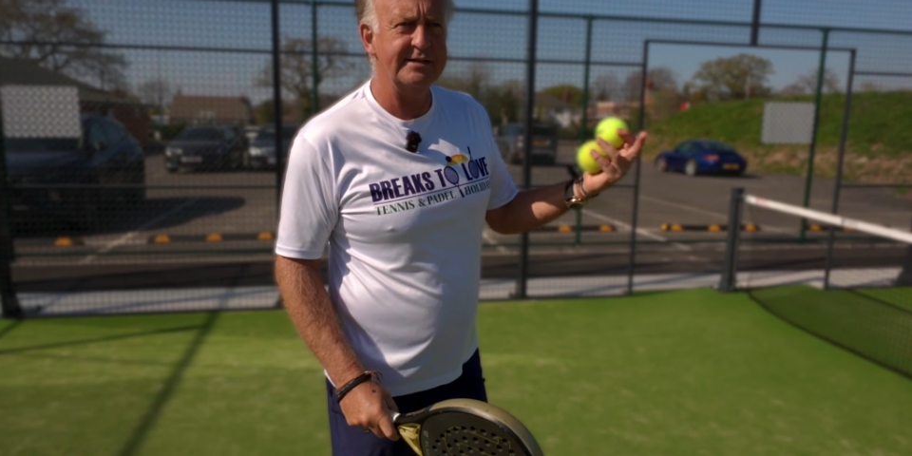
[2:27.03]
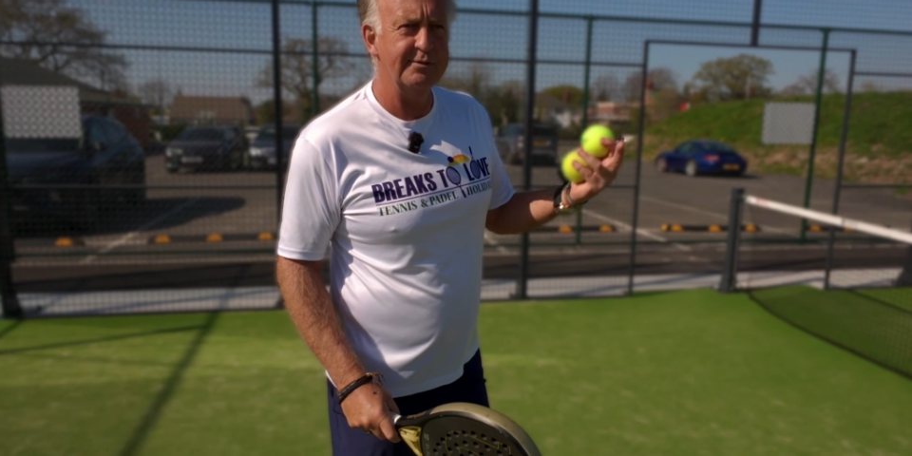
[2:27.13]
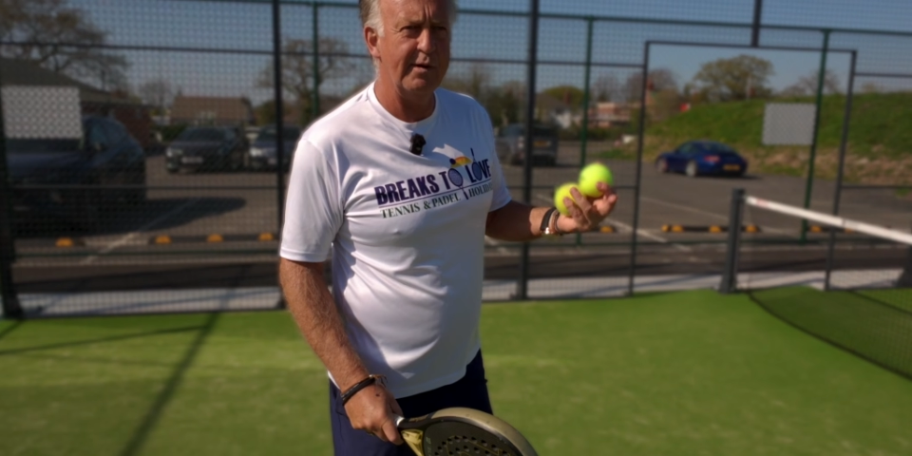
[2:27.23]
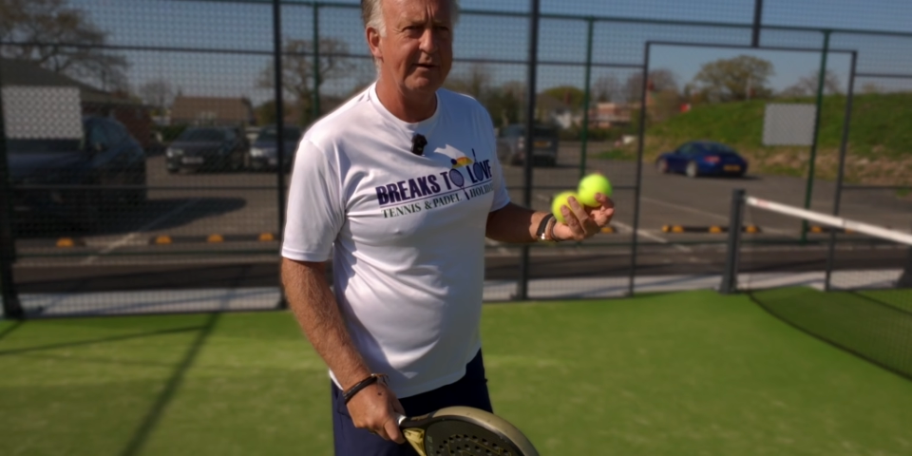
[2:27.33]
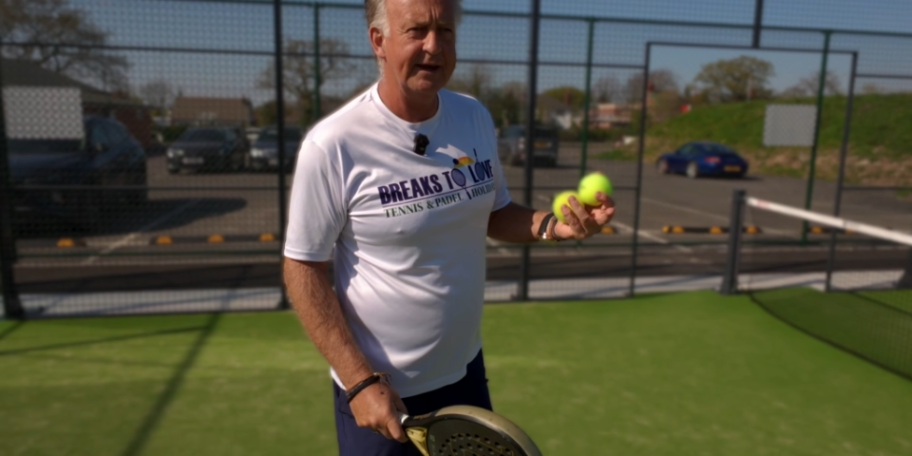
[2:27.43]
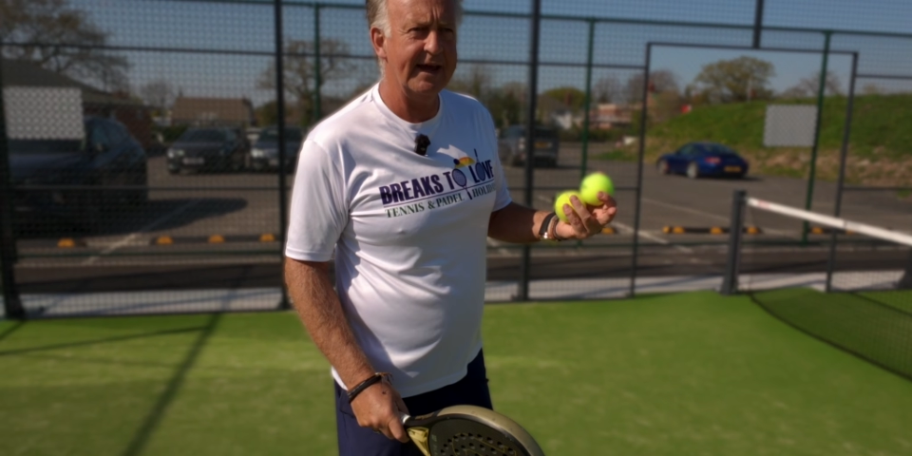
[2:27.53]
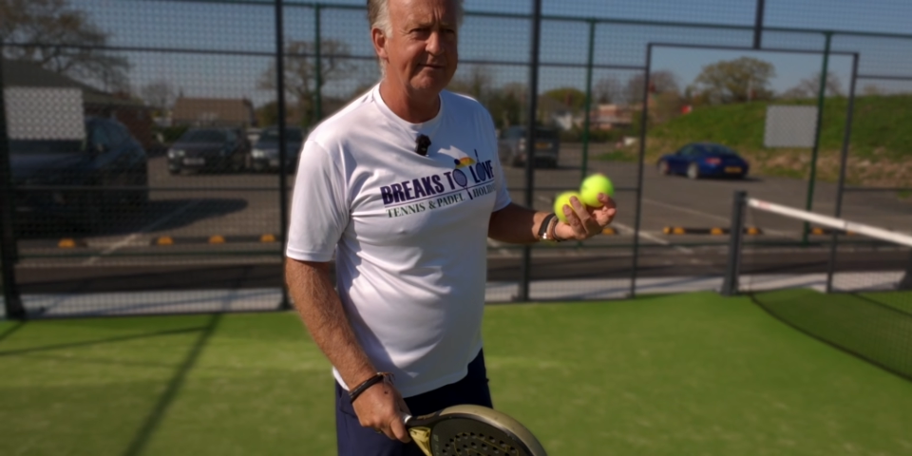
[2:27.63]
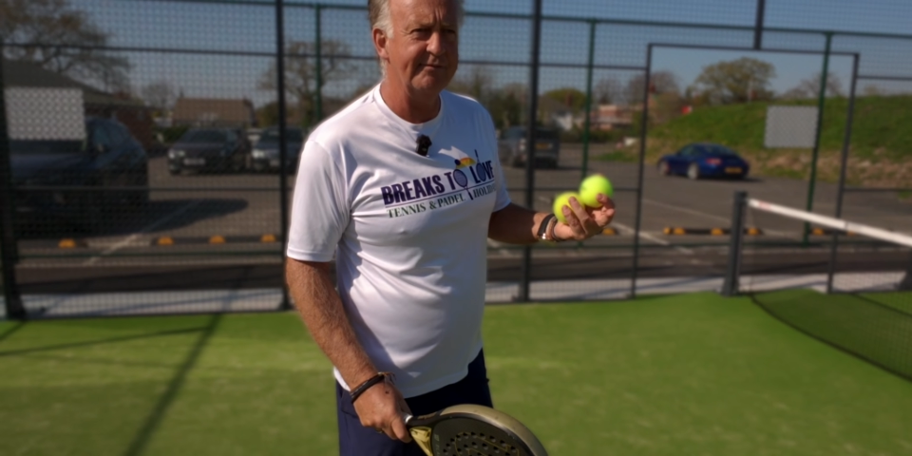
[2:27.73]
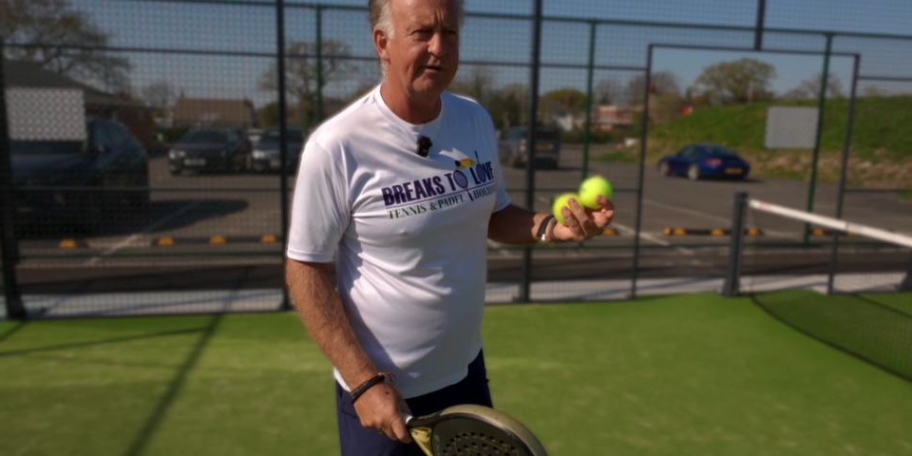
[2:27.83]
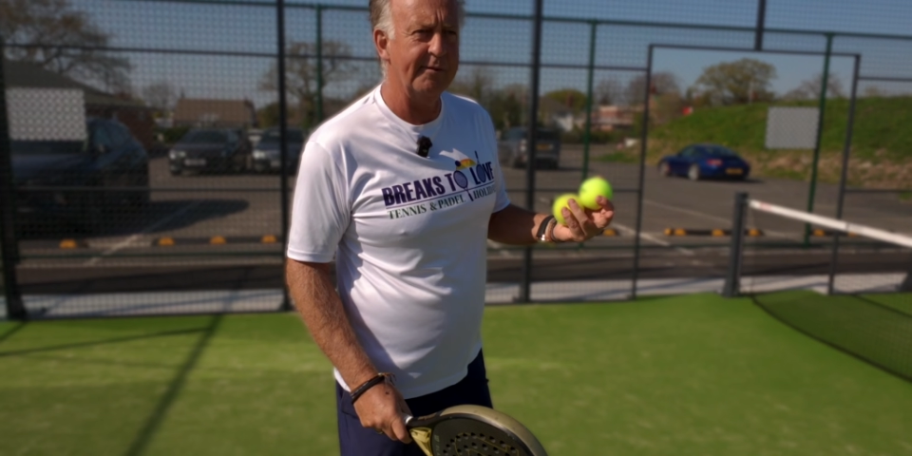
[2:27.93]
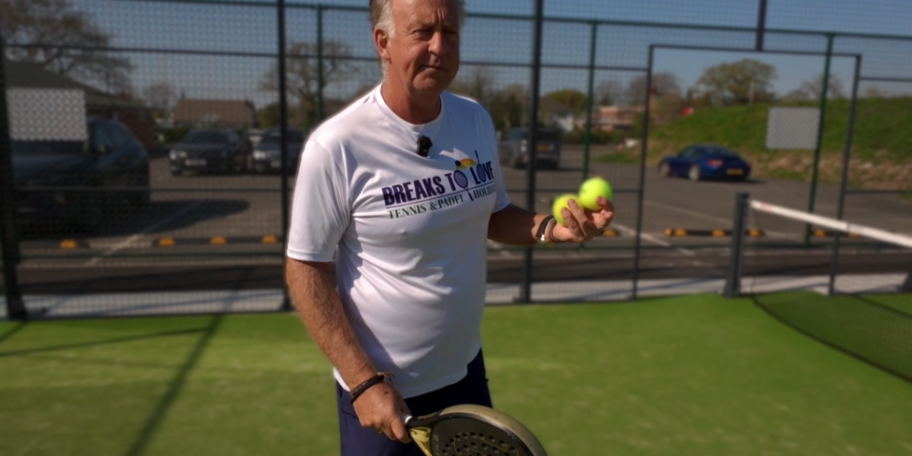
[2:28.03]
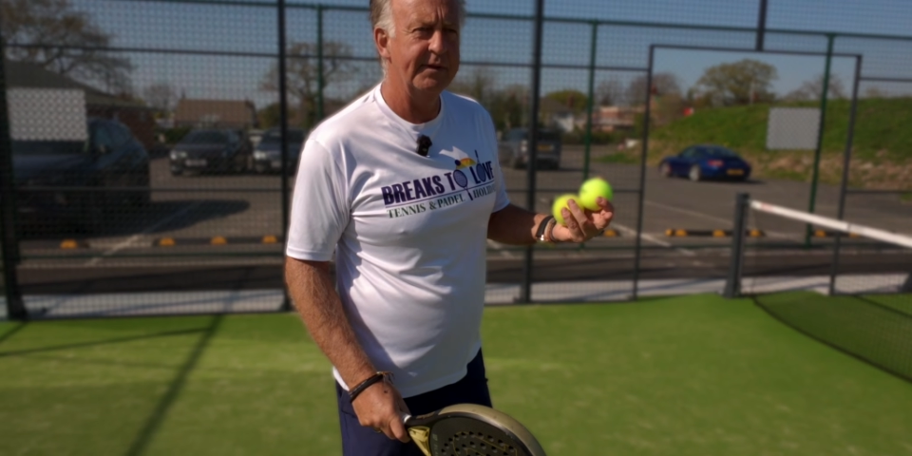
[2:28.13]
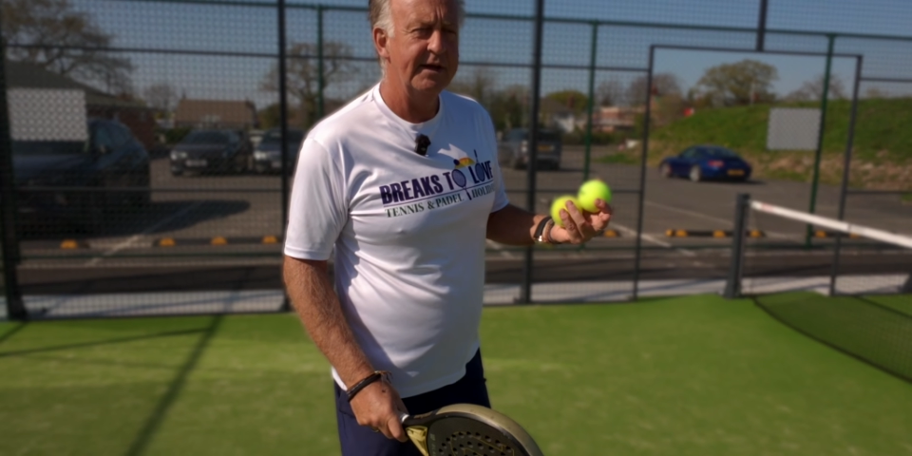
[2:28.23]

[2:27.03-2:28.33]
to where it came from.